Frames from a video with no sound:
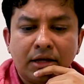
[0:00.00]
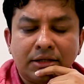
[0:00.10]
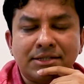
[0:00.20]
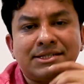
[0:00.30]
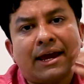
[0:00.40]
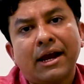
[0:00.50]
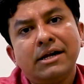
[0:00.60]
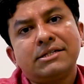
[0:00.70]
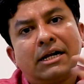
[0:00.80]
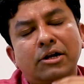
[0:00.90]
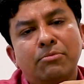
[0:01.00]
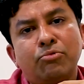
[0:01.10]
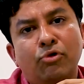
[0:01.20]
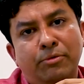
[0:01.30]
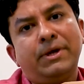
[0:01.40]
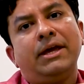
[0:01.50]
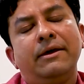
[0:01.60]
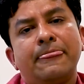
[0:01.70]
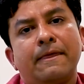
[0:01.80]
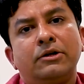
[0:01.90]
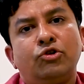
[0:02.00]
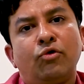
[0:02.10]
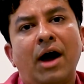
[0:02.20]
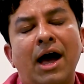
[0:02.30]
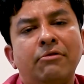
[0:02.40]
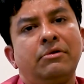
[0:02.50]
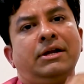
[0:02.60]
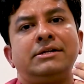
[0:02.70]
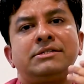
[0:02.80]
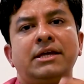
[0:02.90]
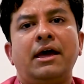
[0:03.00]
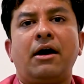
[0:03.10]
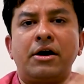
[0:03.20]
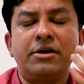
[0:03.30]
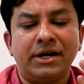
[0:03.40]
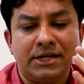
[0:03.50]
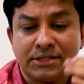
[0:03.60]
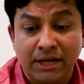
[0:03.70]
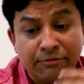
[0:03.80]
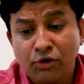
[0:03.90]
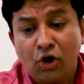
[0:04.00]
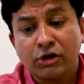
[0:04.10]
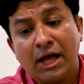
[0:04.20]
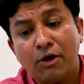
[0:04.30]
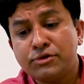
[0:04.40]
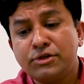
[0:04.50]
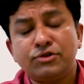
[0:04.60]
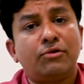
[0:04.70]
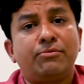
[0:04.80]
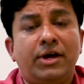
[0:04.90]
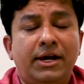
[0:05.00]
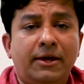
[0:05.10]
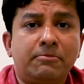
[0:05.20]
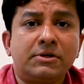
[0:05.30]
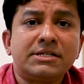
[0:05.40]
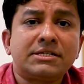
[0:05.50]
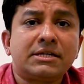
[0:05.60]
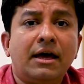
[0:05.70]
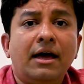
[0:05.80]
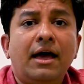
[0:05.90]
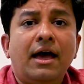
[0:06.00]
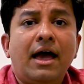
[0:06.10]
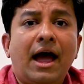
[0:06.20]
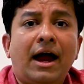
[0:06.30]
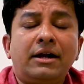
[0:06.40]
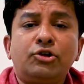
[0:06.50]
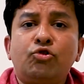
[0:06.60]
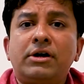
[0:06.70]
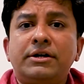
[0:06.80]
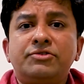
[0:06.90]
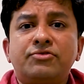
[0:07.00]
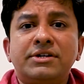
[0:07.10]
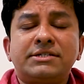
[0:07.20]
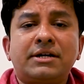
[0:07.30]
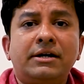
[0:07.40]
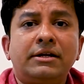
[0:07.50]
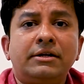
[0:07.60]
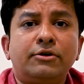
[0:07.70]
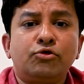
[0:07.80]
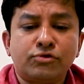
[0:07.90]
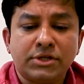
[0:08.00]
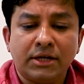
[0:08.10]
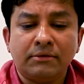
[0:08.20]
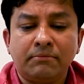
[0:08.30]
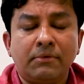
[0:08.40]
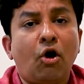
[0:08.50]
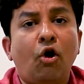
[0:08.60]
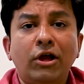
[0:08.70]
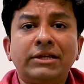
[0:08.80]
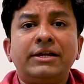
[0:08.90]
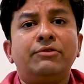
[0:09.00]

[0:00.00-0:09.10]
The second setup would be you have, let's say, hundreds if not thousands of variables, and you are interested in using all the